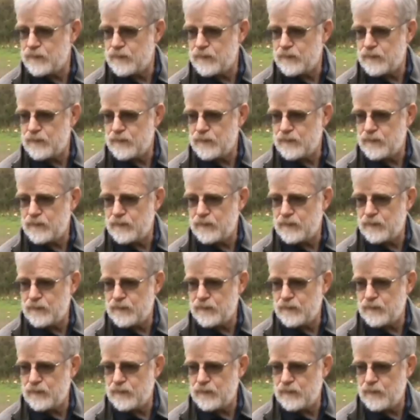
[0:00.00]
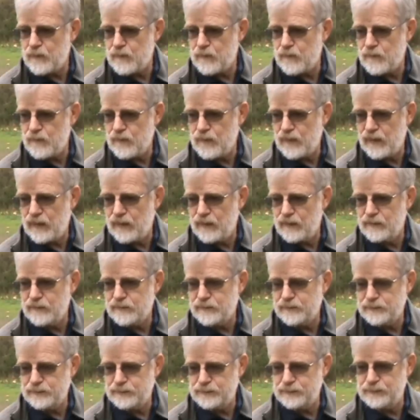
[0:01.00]

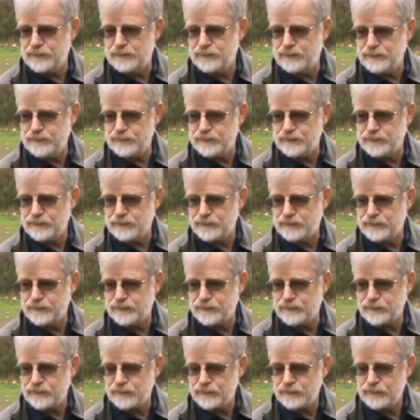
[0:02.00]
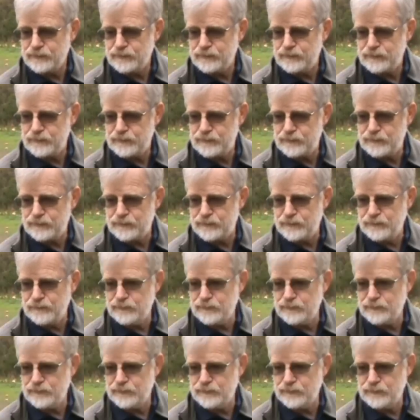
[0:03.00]

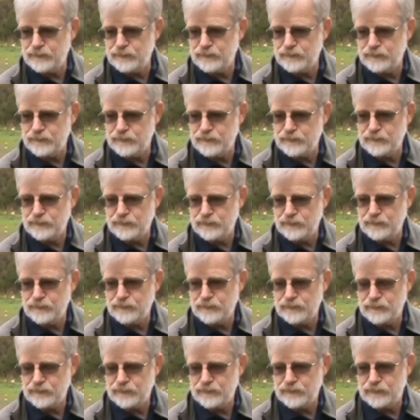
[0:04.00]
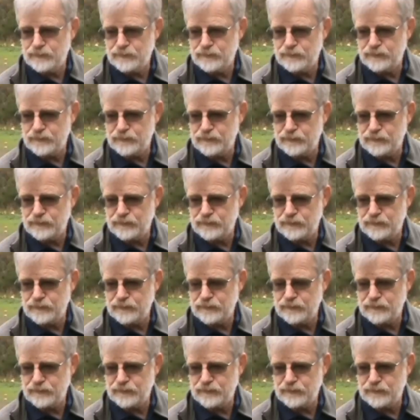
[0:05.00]

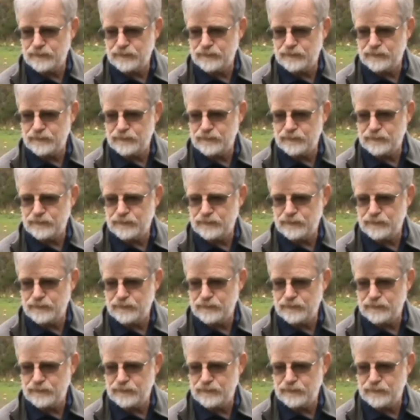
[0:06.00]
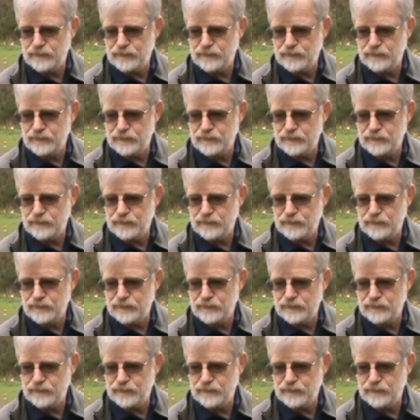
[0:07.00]
(not speaking)